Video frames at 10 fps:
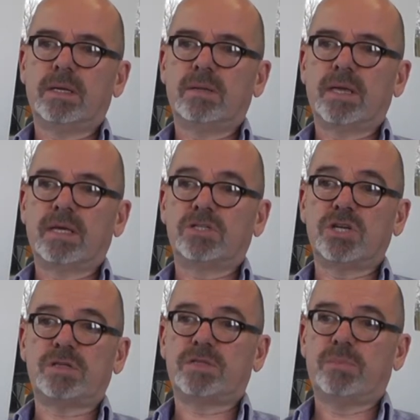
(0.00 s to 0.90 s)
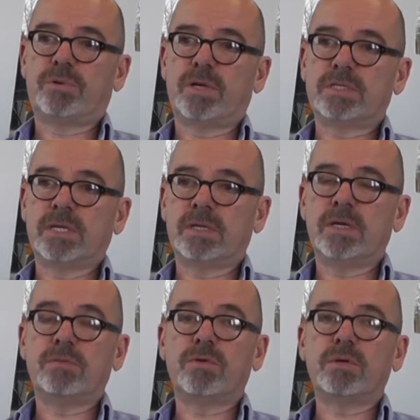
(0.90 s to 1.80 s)
They adjust their pricing in
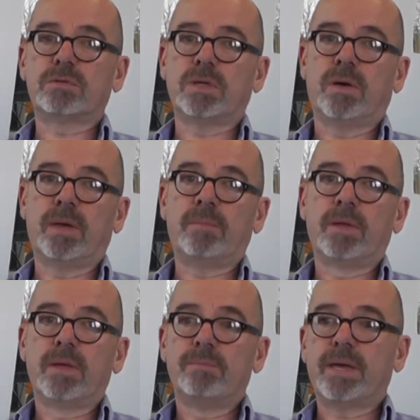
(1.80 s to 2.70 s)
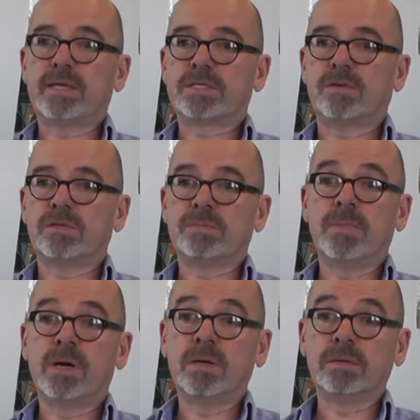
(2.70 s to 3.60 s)
near real time based on
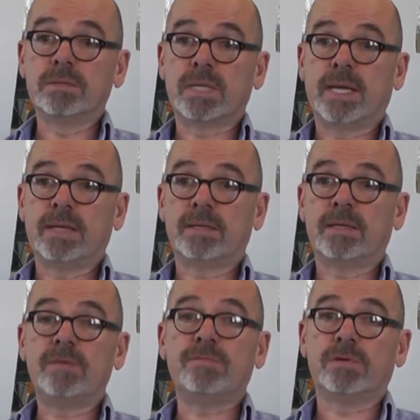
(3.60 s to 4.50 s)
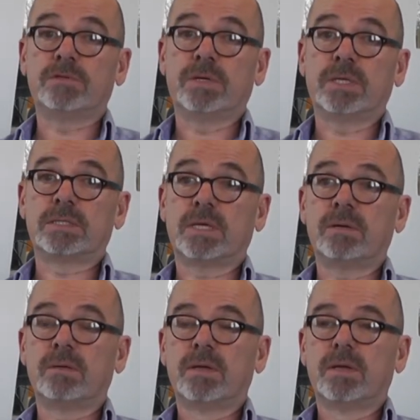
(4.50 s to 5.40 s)
demand and inventory. So